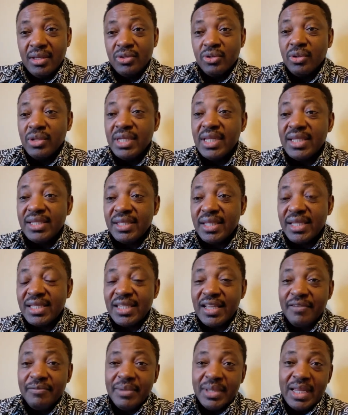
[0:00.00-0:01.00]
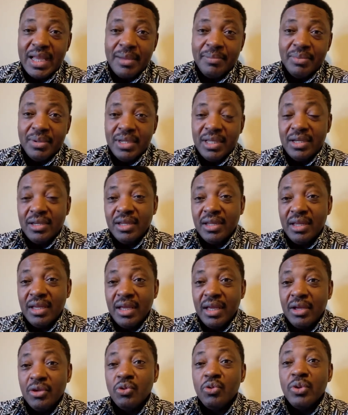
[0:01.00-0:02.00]
So these things have been happening.
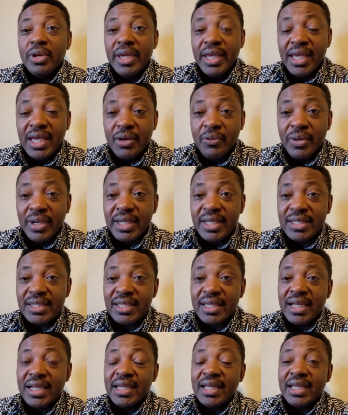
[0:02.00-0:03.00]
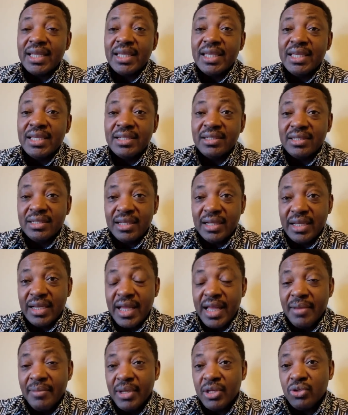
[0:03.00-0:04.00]
You hear when they say that they kill,
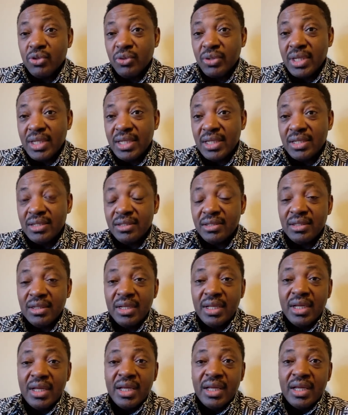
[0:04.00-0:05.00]
Ayabacho kill